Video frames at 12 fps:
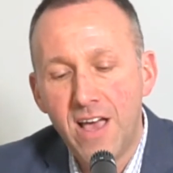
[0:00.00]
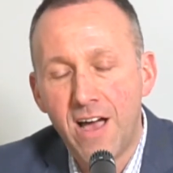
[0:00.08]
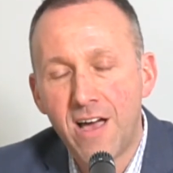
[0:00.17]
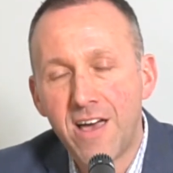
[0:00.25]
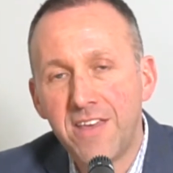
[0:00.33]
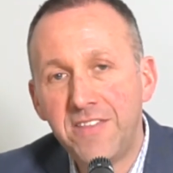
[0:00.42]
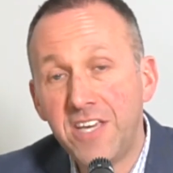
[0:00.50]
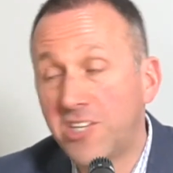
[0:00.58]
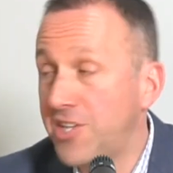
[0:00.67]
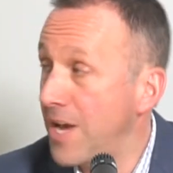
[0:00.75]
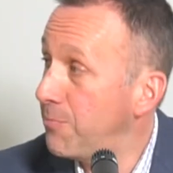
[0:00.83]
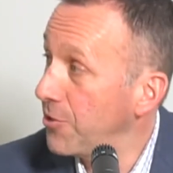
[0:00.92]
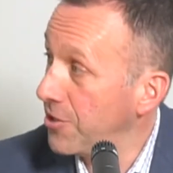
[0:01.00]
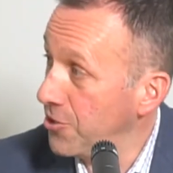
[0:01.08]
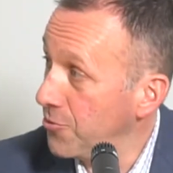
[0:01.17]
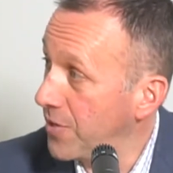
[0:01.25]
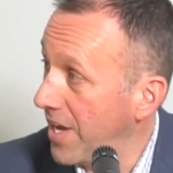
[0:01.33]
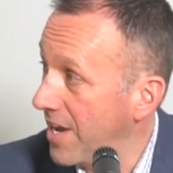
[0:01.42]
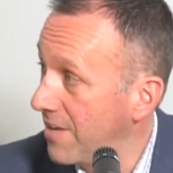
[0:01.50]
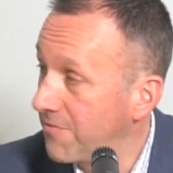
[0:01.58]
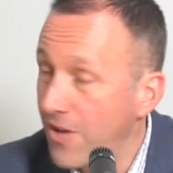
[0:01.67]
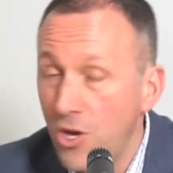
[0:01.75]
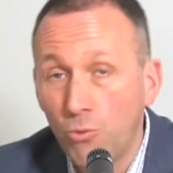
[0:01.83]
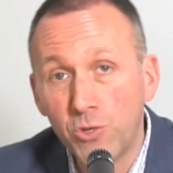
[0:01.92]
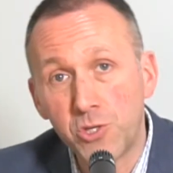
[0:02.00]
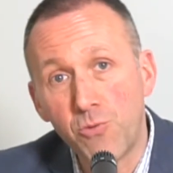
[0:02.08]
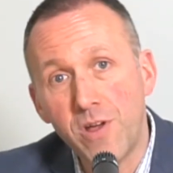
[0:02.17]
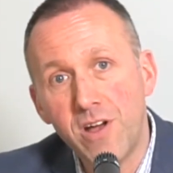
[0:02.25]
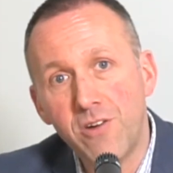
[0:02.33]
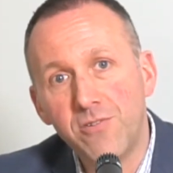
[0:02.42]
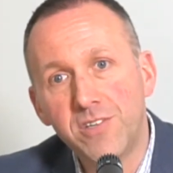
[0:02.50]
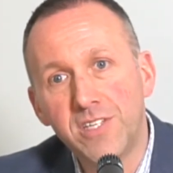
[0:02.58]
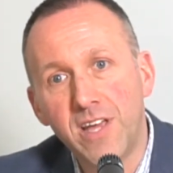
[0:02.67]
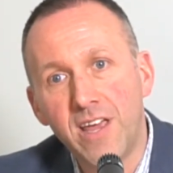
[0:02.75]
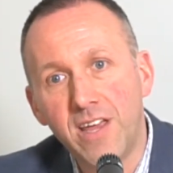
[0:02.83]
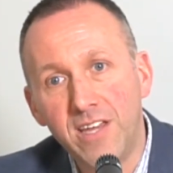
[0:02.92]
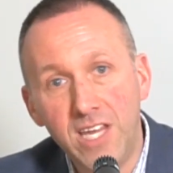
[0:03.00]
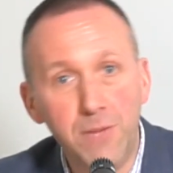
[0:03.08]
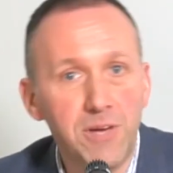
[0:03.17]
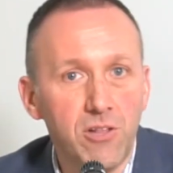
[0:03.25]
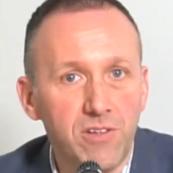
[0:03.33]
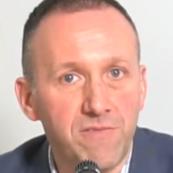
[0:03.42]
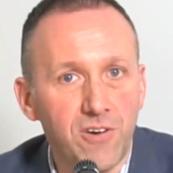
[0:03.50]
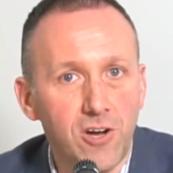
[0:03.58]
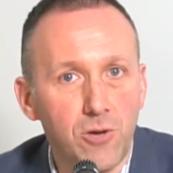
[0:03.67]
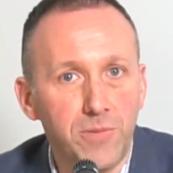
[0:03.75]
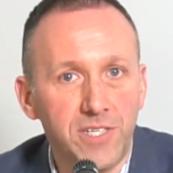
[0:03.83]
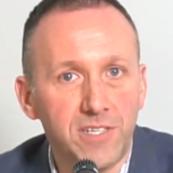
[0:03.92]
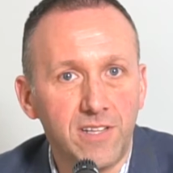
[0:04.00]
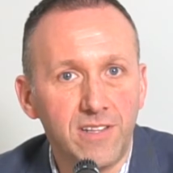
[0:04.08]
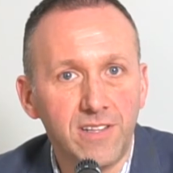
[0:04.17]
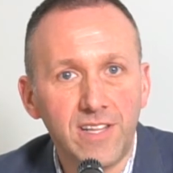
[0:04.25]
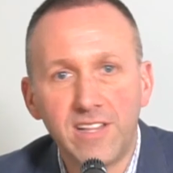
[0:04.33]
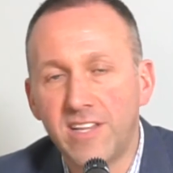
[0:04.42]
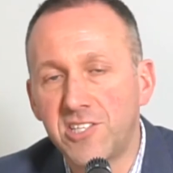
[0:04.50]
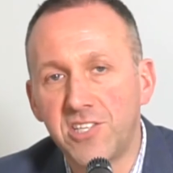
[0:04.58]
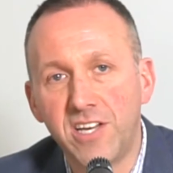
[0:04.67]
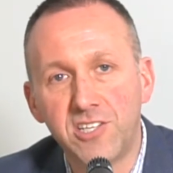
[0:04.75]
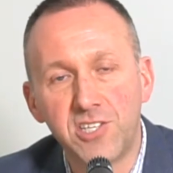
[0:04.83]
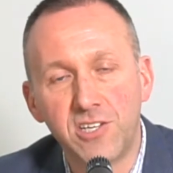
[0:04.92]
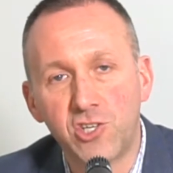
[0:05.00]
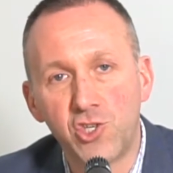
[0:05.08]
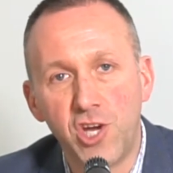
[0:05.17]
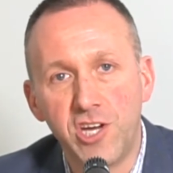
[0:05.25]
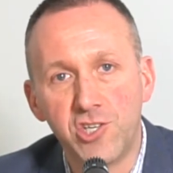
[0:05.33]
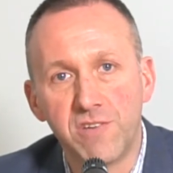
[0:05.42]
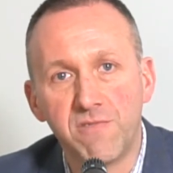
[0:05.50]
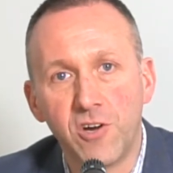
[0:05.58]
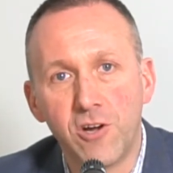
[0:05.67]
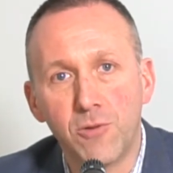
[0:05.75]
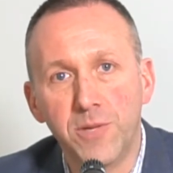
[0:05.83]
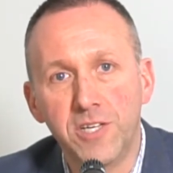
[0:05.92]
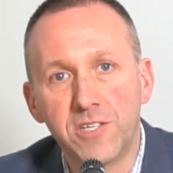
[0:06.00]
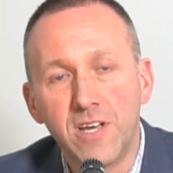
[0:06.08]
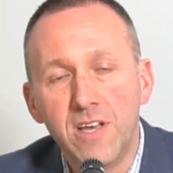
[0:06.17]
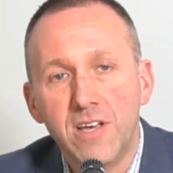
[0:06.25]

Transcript: The example that you gave was around an email environment, and let's say it's an exchange environment.